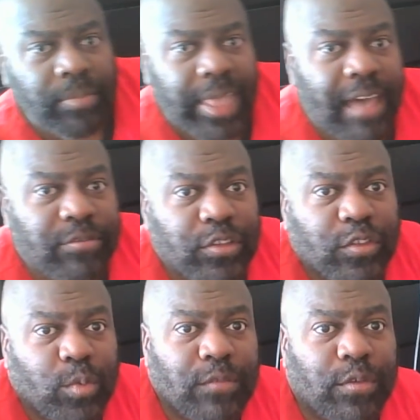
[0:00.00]
Have a
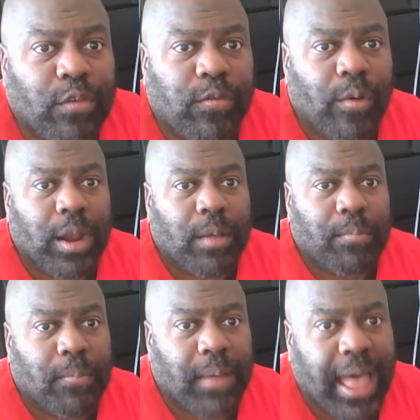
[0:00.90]
swivel for an
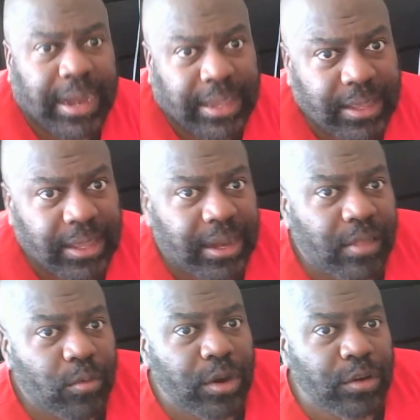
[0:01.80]
upper body. In
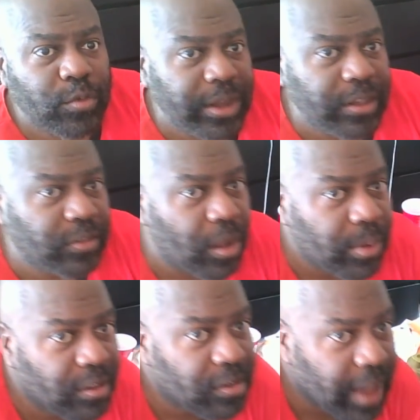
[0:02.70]
other words, when he's
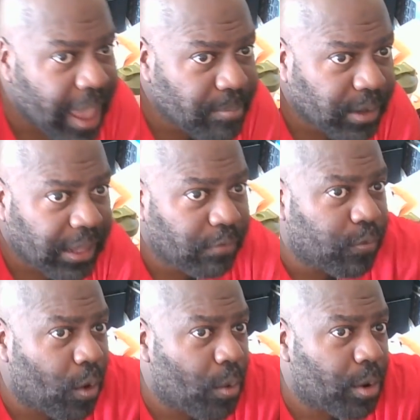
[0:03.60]
throwing the jab, lean
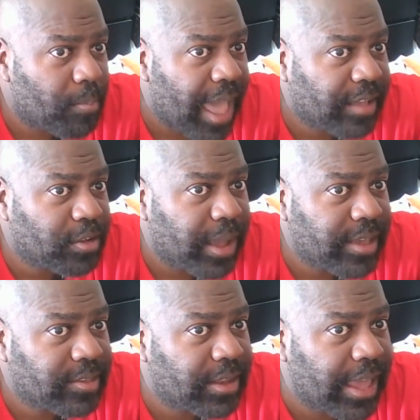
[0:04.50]
forward.
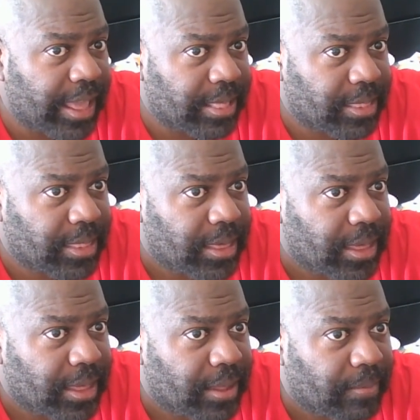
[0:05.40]
Maximize the length.
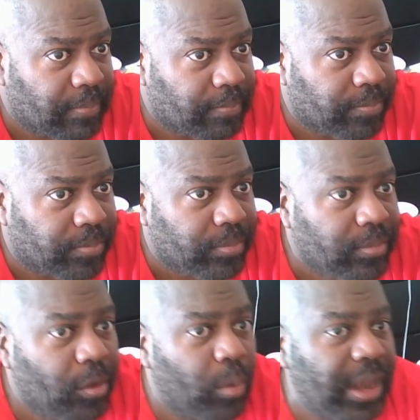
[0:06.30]

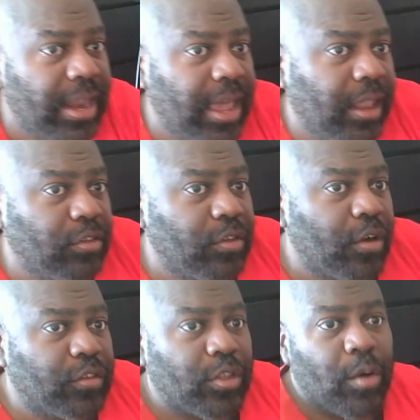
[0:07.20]
When Canelo
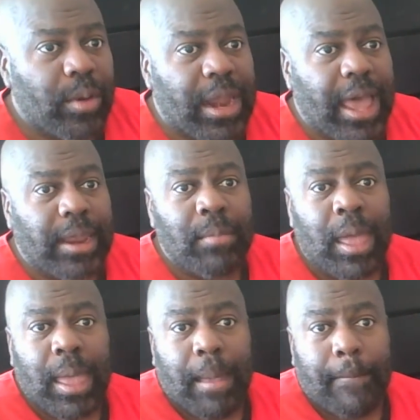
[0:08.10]
starts throwing on him,
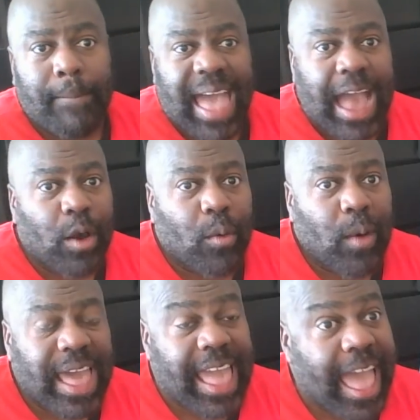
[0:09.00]
back
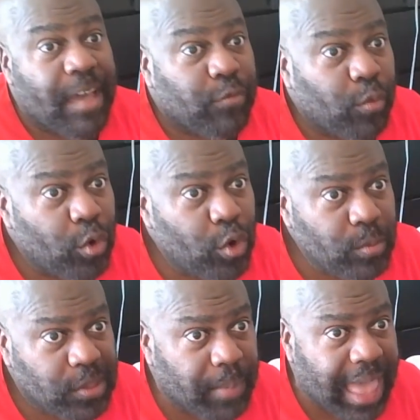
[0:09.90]
away. Have
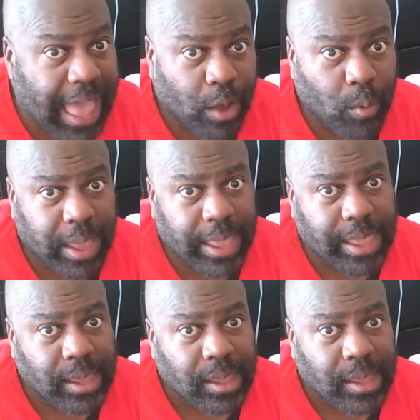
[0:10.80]
room to back away.